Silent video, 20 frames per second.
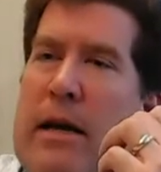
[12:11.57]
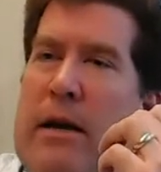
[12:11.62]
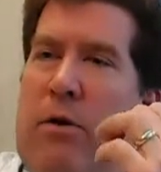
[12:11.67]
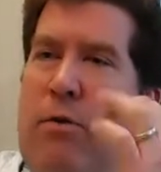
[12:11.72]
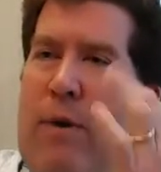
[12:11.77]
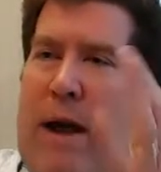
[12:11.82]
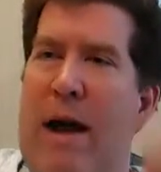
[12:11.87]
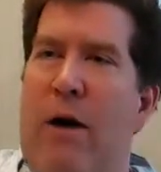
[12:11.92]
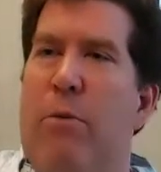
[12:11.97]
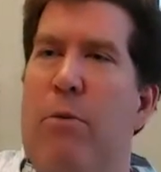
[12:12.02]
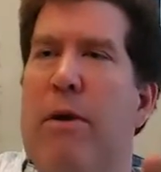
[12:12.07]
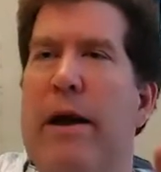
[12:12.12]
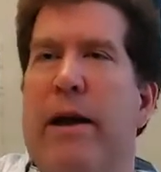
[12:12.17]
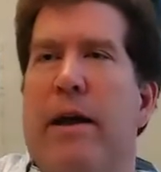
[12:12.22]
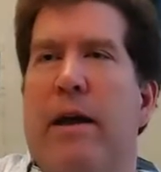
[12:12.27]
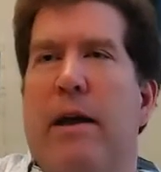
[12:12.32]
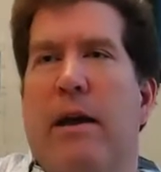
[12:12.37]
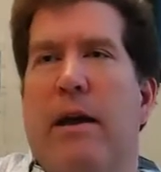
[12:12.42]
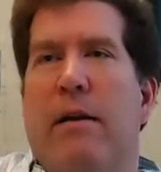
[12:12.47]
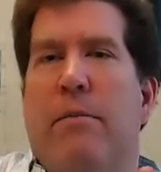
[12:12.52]

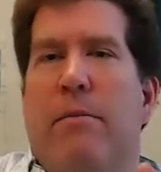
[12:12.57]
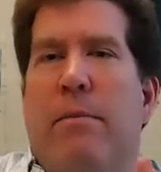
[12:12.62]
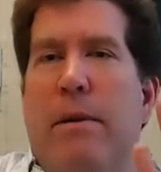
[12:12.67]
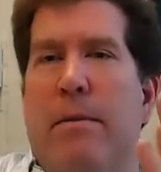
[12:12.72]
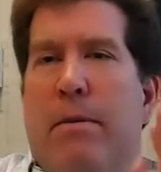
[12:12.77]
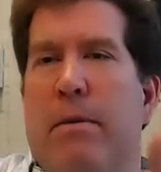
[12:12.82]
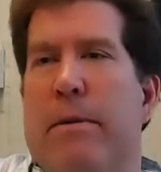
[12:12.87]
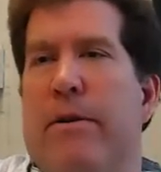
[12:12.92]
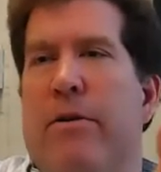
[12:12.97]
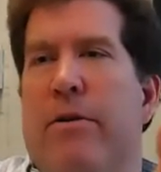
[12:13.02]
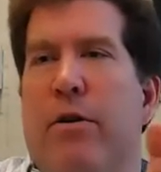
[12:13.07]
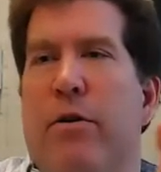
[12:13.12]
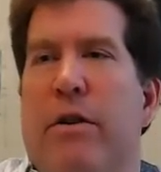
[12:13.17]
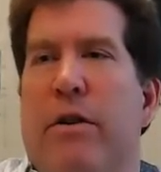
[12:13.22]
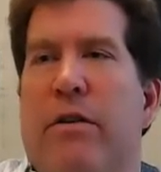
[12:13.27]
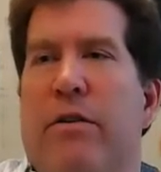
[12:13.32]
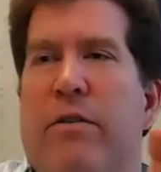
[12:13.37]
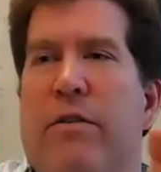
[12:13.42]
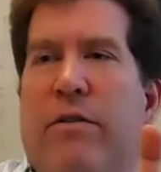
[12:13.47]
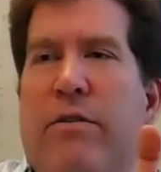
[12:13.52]
groundbreaking. People have been
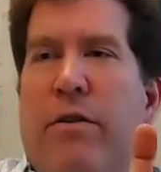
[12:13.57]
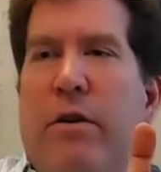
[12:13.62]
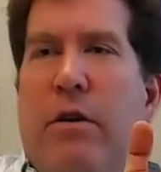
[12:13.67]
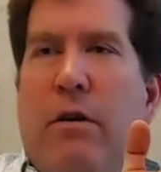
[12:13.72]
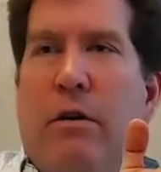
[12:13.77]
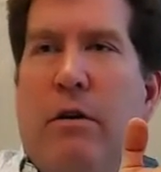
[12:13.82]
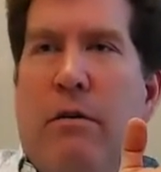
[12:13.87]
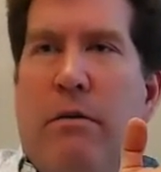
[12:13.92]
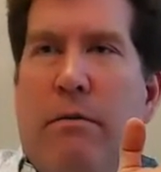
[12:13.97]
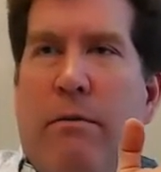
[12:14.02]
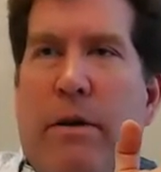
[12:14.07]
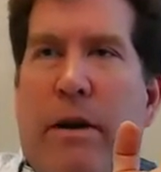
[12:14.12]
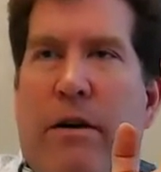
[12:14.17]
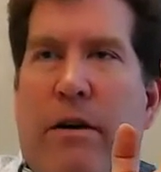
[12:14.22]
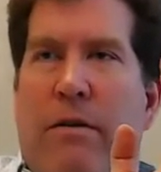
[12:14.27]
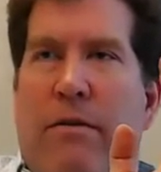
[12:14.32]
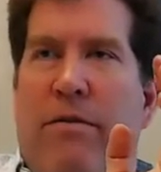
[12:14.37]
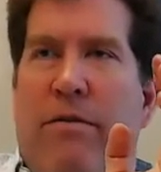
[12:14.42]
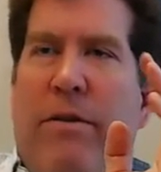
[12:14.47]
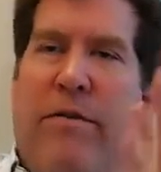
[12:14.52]
doing this for, you
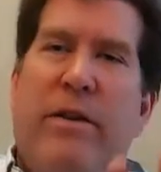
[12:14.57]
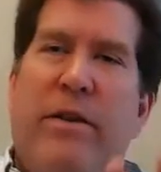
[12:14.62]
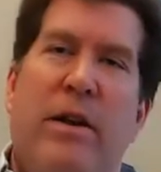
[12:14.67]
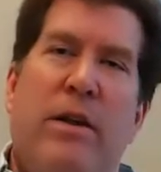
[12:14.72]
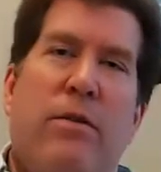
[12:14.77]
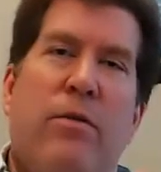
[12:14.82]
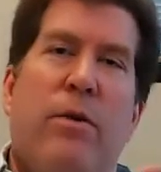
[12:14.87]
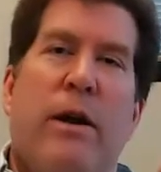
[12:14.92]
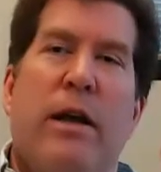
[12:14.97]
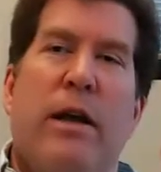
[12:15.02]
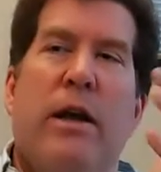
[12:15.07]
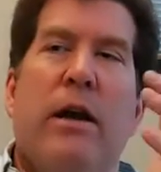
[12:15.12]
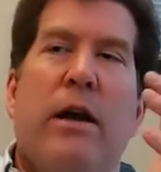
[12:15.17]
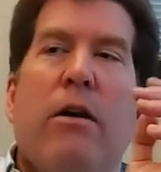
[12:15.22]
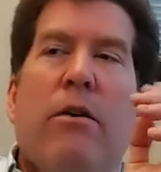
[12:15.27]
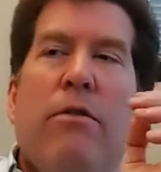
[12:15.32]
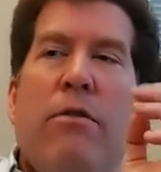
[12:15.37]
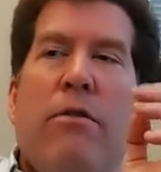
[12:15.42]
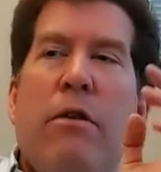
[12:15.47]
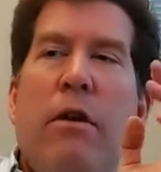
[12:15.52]
know, 15, 20
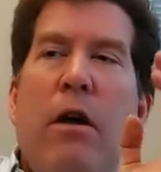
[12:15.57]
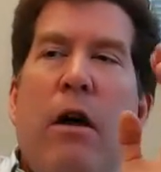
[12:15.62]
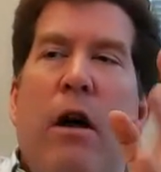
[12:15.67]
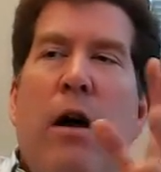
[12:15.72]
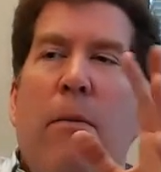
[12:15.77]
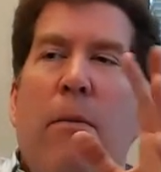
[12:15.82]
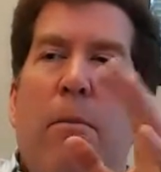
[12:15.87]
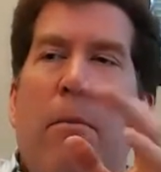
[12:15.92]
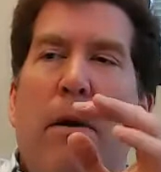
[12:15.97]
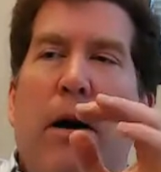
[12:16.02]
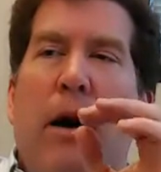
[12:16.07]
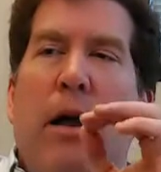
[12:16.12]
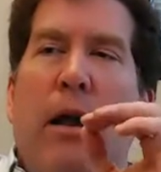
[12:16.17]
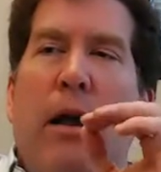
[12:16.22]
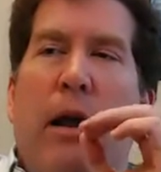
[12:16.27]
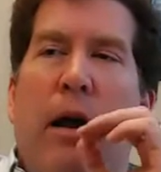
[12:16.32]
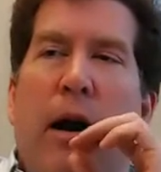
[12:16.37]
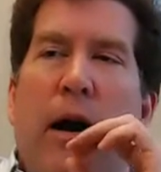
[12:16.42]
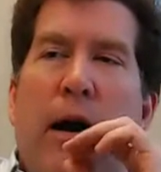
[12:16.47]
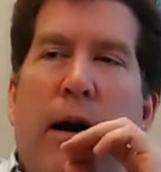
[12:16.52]
years.
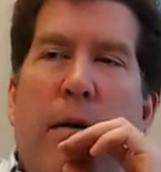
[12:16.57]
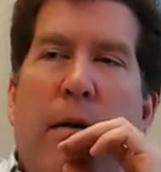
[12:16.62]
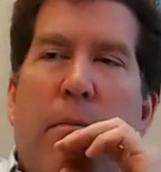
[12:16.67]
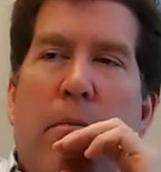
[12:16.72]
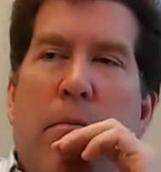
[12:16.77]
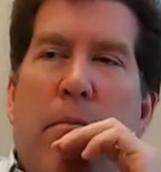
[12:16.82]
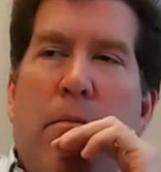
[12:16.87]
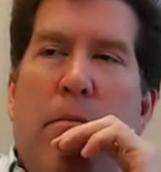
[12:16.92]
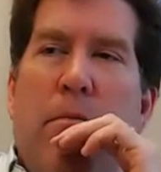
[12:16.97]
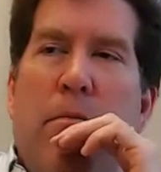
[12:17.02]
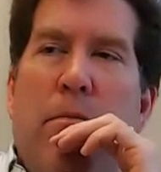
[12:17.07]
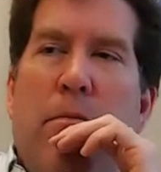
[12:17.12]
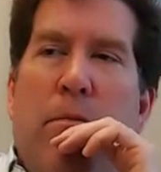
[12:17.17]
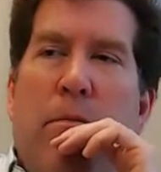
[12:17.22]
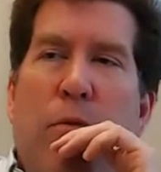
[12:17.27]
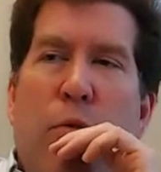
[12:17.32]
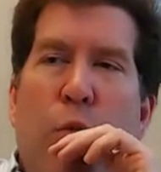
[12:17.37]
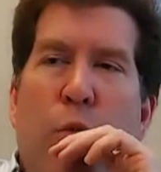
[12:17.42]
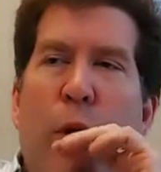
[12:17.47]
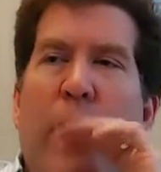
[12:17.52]
But
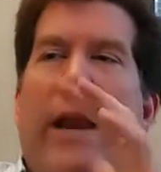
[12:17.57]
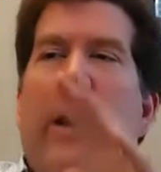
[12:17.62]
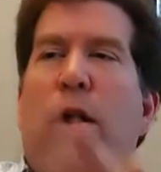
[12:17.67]
we